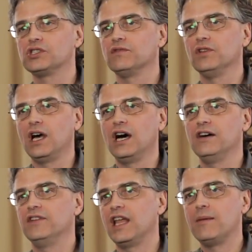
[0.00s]
of love
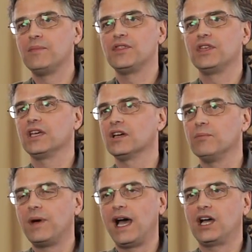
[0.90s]
and empathy and
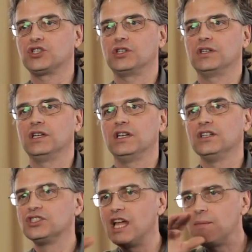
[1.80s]
compassion.
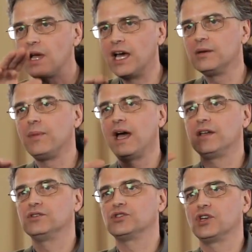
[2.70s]
Same kind of
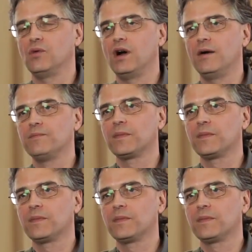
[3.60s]
patterns show up.